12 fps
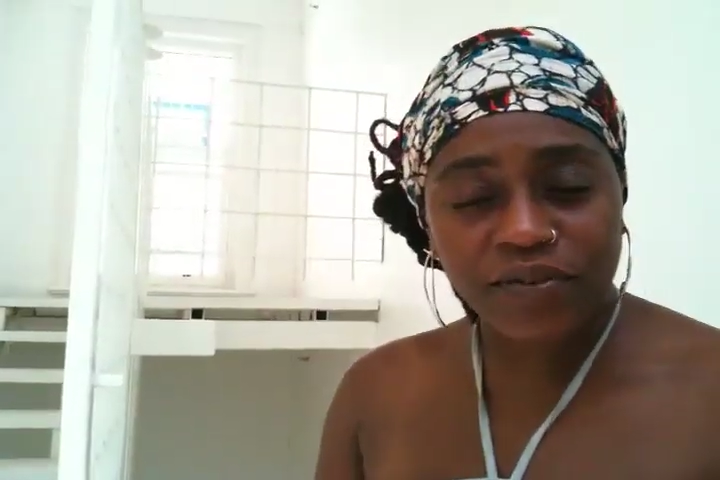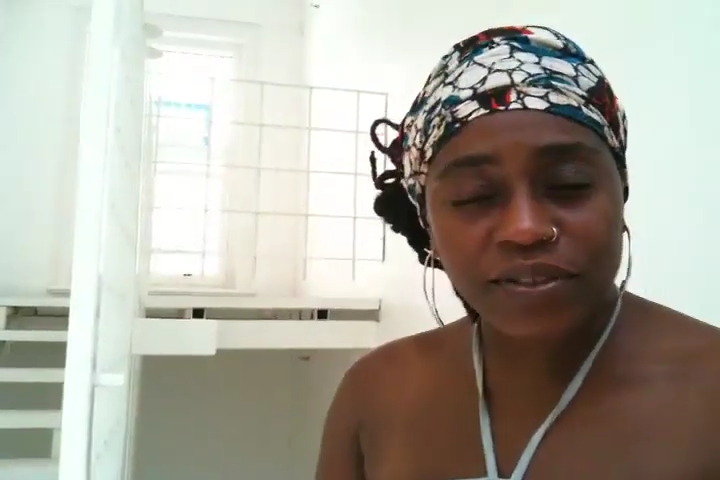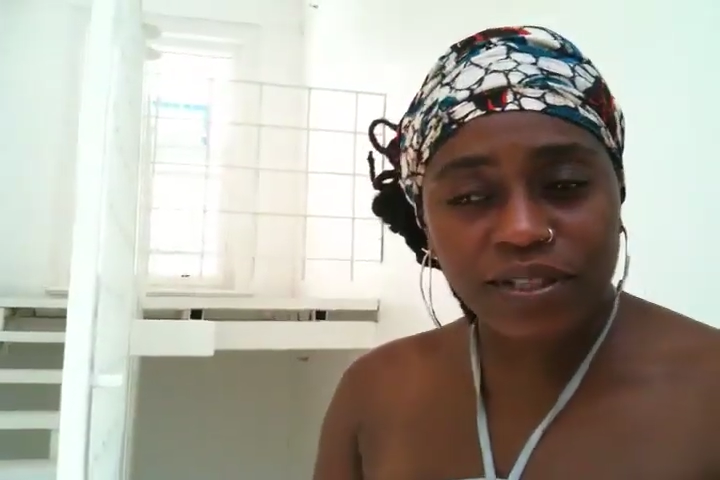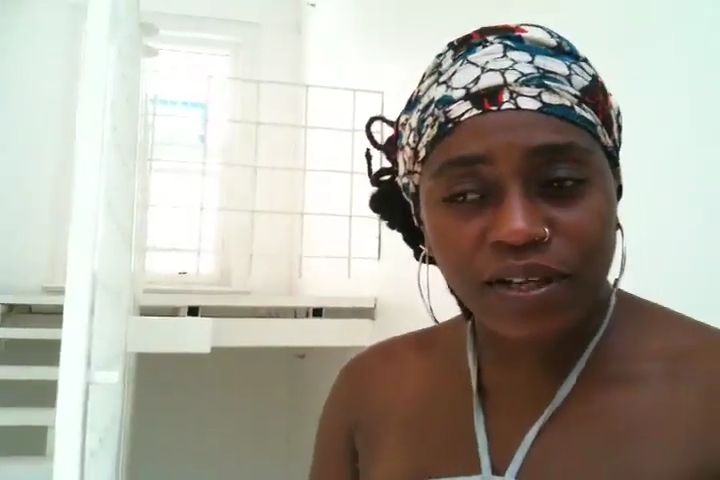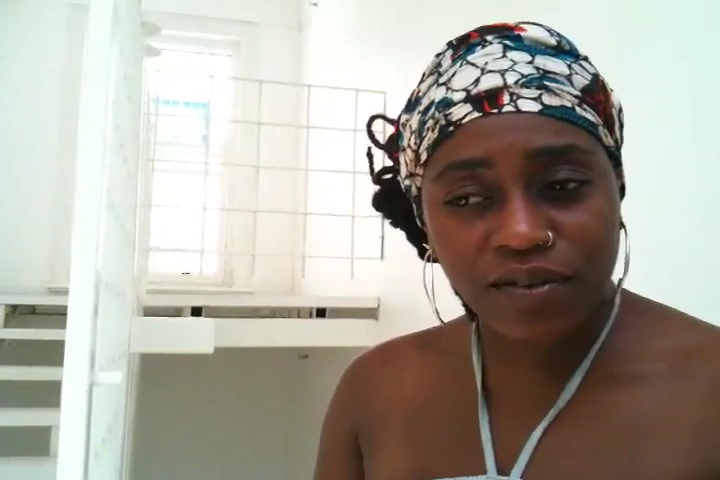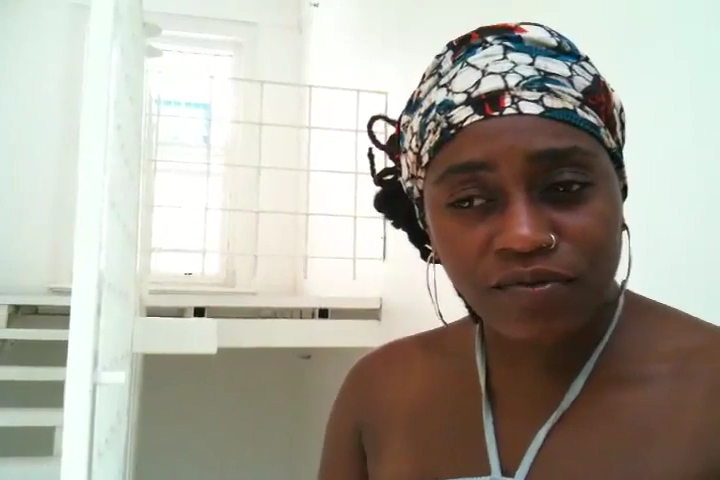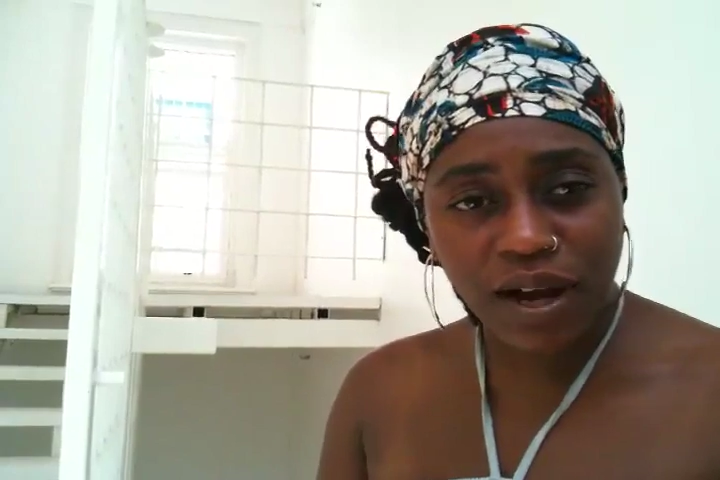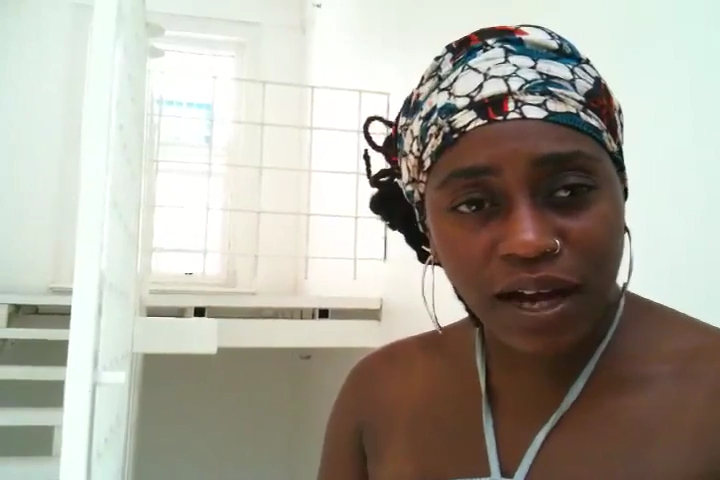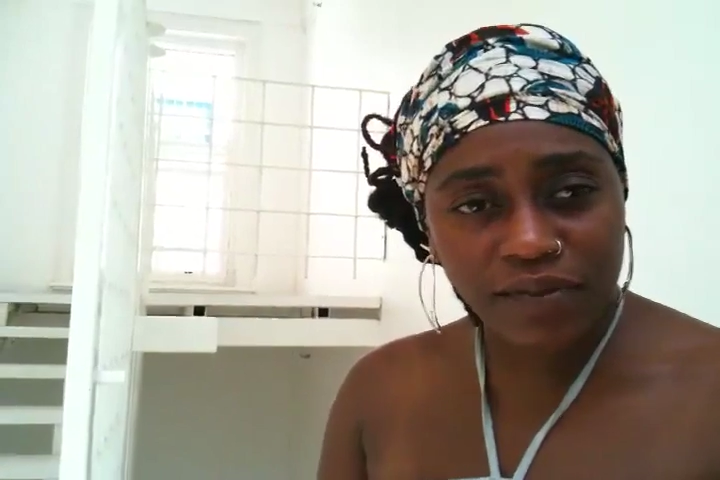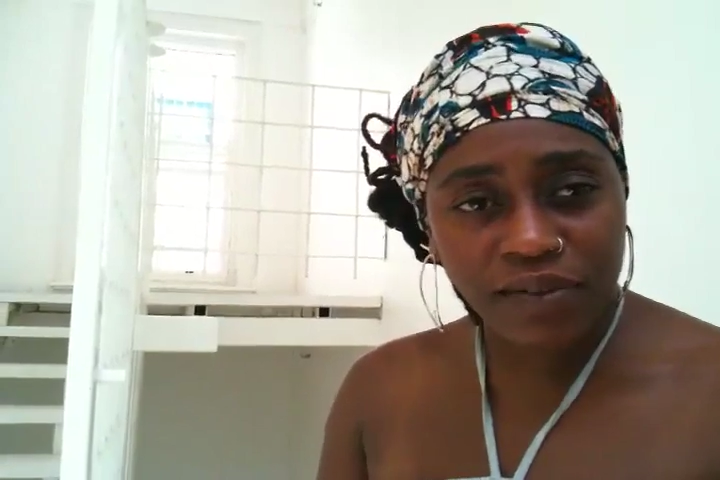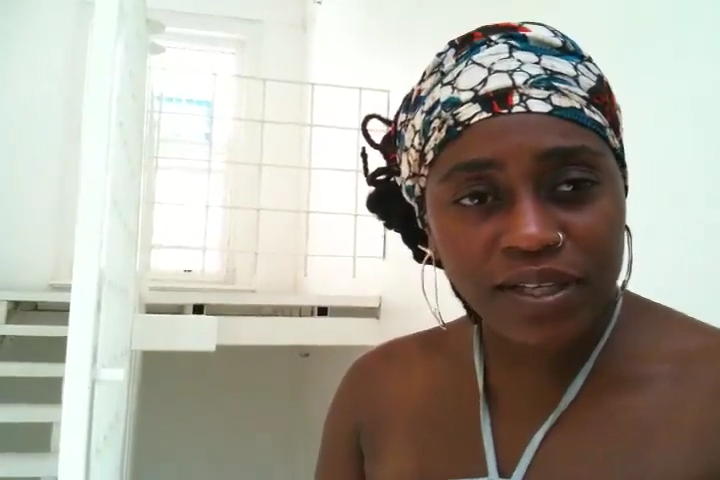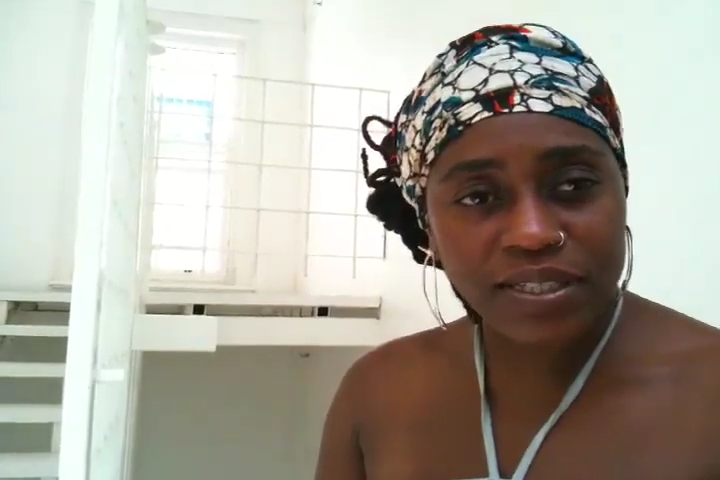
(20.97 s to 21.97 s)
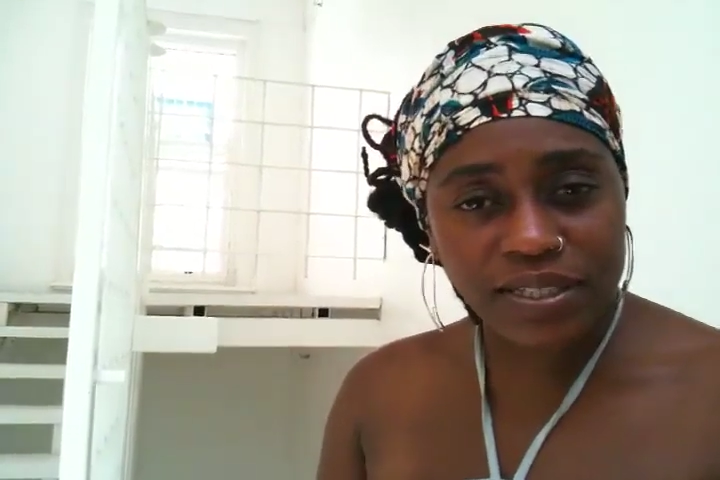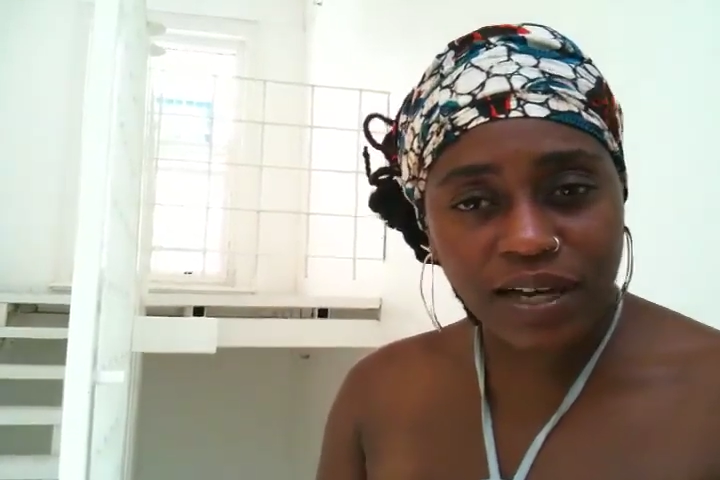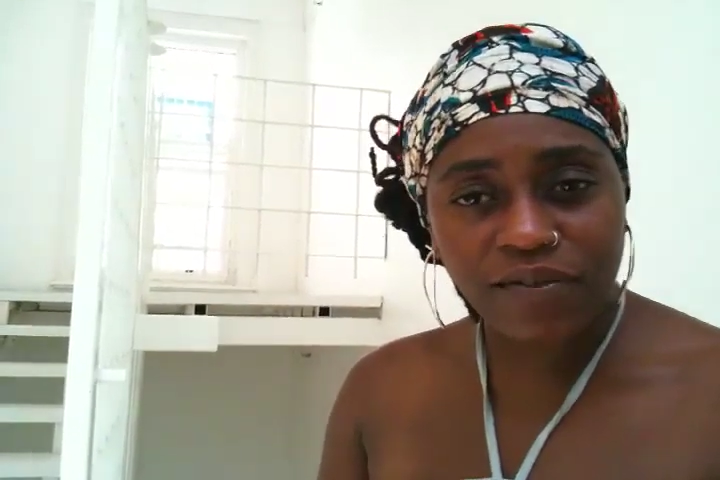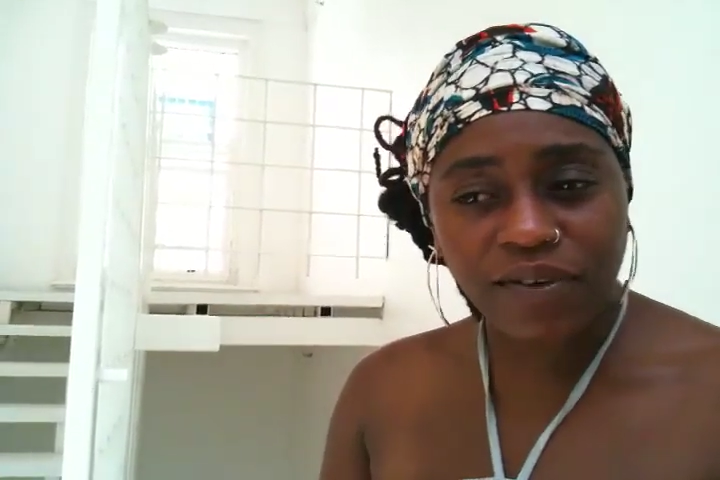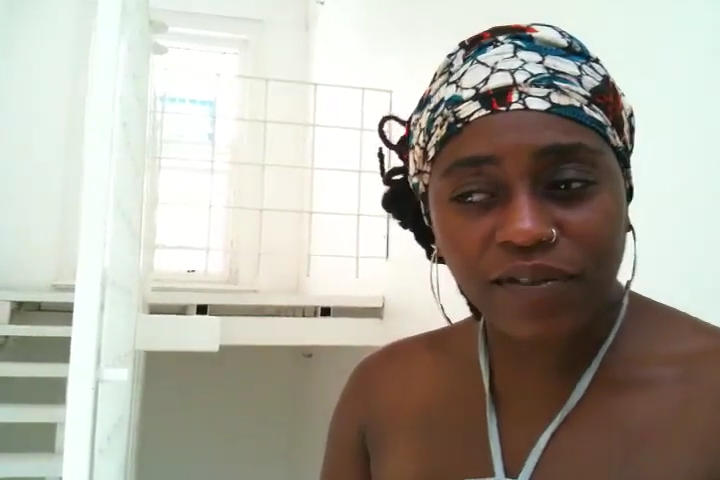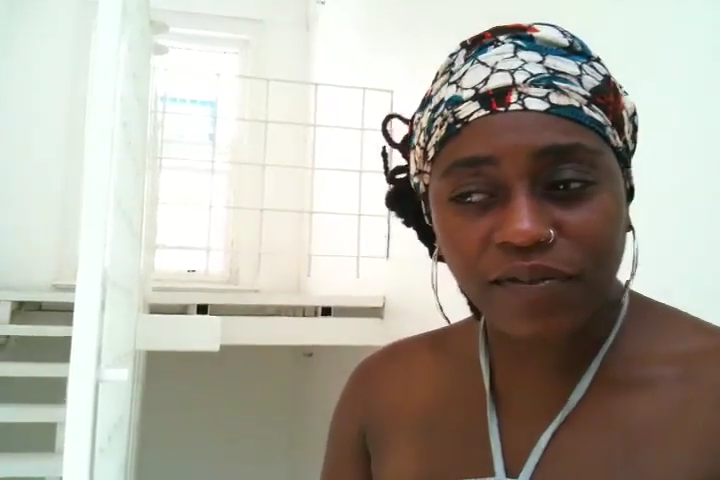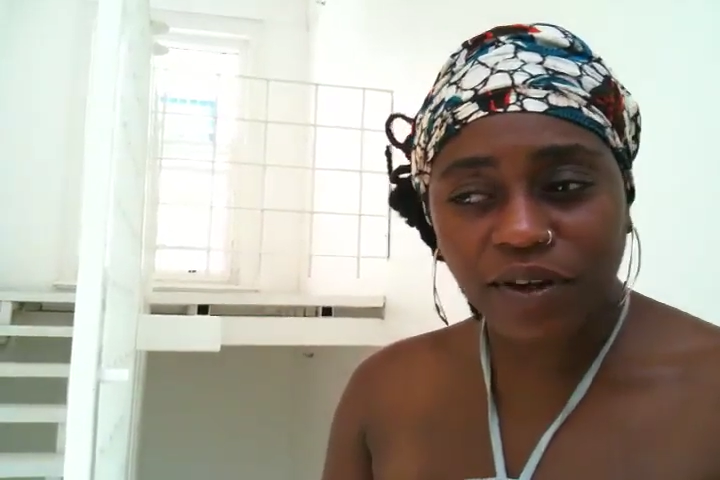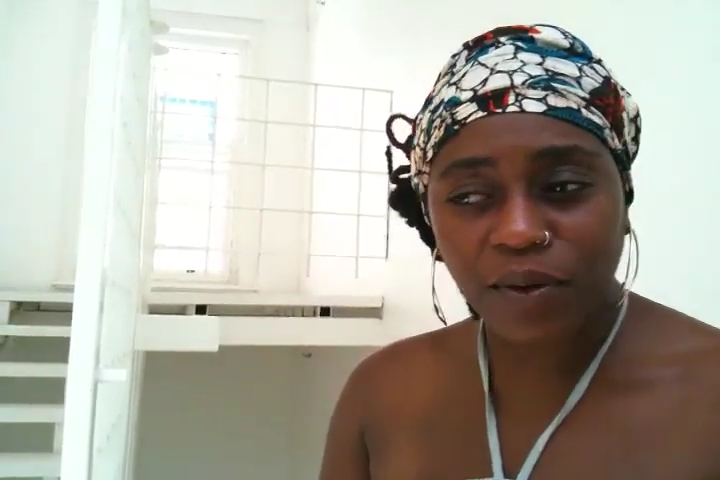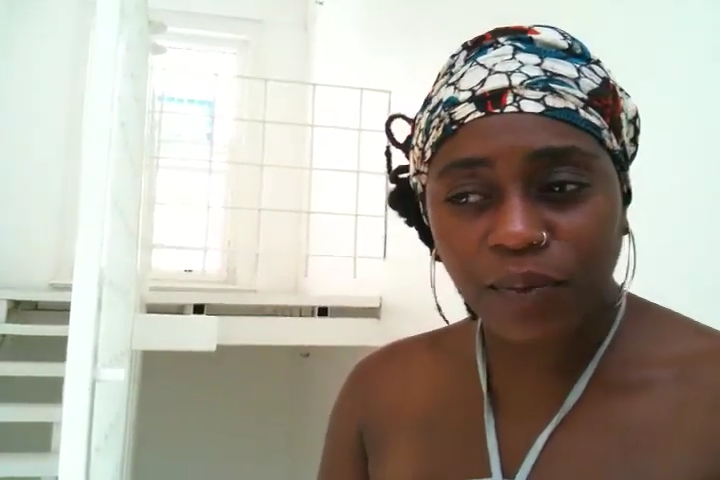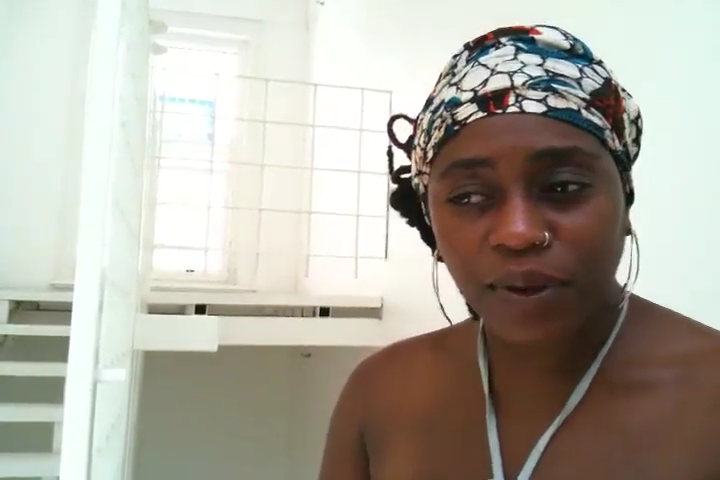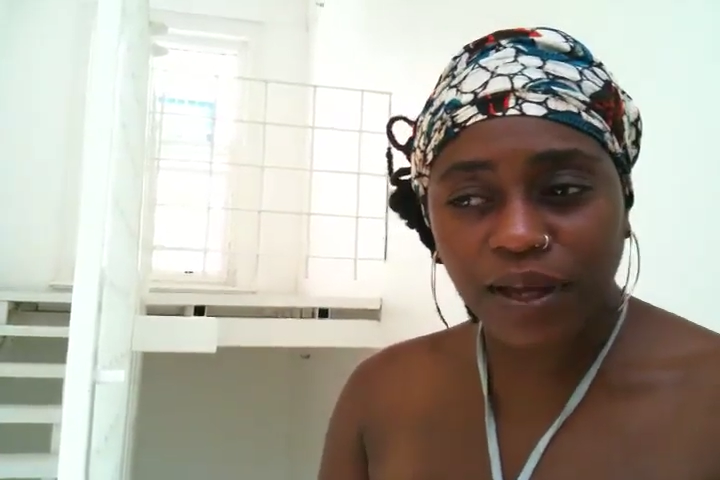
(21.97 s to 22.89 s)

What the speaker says: obviously arriving in South Africa,